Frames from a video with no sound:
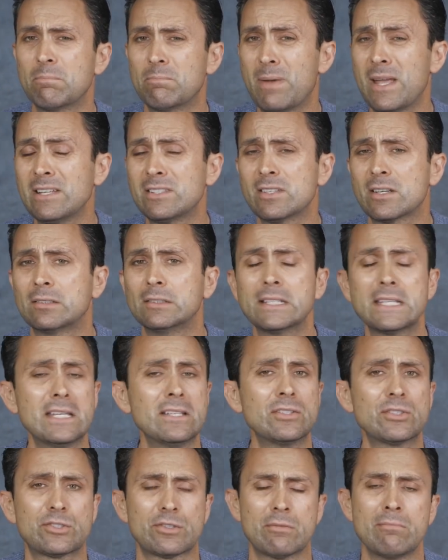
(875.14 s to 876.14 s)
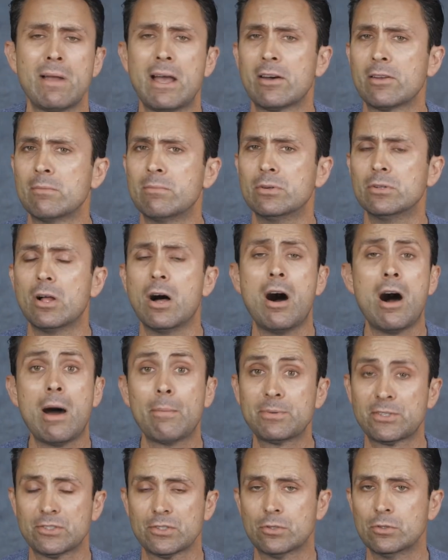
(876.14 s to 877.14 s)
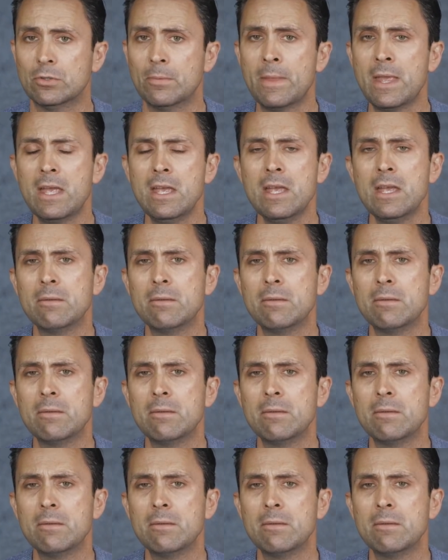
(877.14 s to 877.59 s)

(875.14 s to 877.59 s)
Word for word: basically insurmountable obstacle,